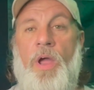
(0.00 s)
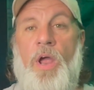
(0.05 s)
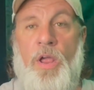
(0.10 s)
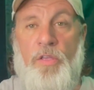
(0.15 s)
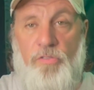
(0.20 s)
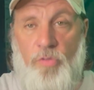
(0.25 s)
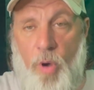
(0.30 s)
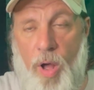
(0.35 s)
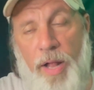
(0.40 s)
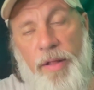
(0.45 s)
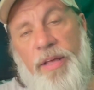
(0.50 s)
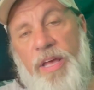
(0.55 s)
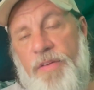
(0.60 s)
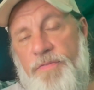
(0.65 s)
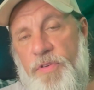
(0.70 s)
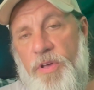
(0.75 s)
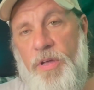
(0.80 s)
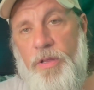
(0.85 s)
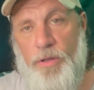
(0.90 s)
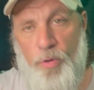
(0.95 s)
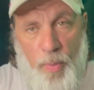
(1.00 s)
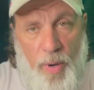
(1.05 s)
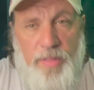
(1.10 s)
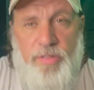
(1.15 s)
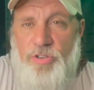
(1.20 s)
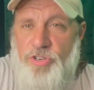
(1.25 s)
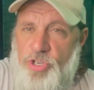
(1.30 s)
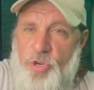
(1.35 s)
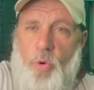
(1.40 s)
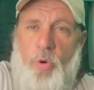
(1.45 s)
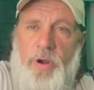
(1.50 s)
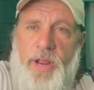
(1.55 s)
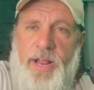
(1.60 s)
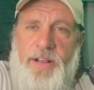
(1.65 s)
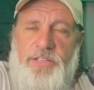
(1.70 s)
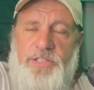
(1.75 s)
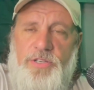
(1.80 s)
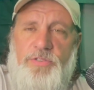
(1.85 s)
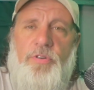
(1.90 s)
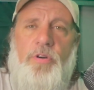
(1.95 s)
So I'll give you, you want the short
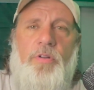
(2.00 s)
answer